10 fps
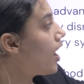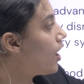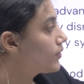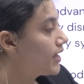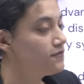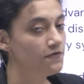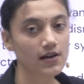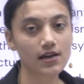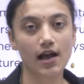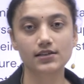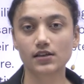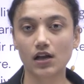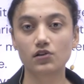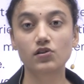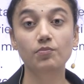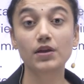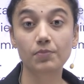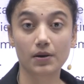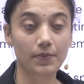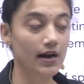how can we as a country be
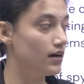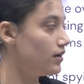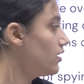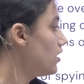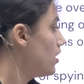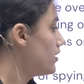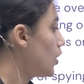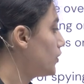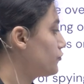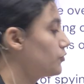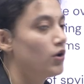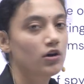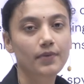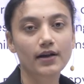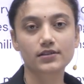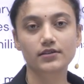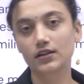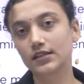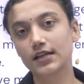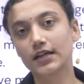prepared? Now, if tomorrow
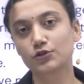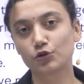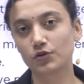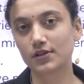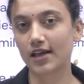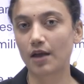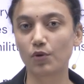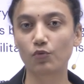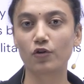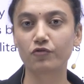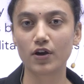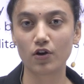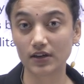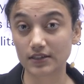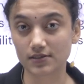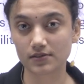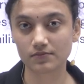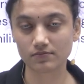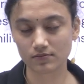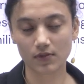Pakistan decides to do a cyber warfare on us,
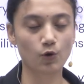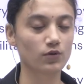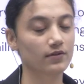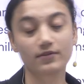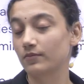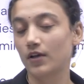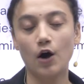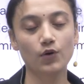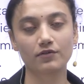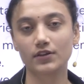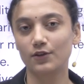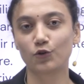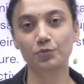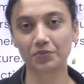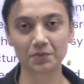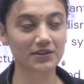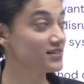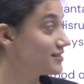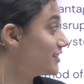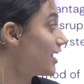however they won't be, but
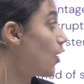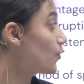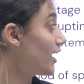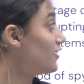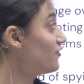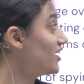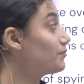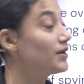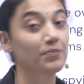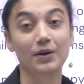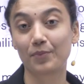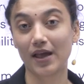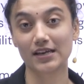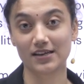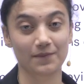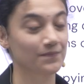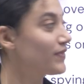still, how can we be prepared?